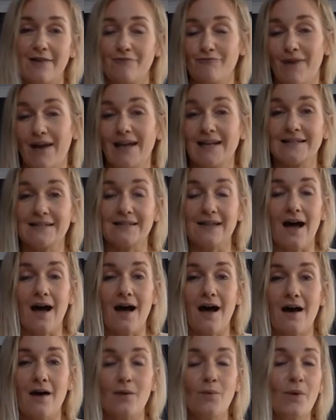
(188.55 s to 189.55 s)
rates
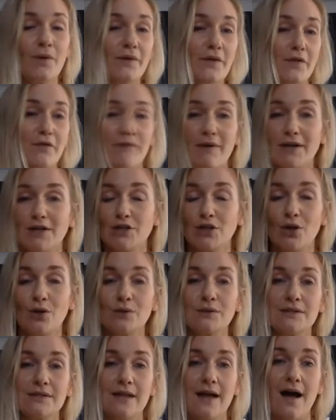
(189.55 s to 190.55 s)
are, what the
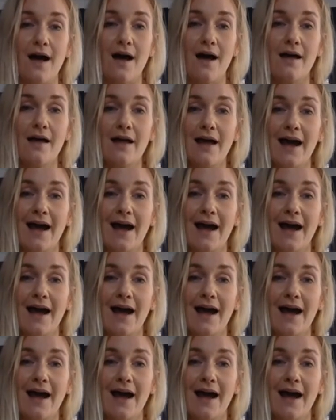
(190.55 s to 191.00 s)
thresholds are,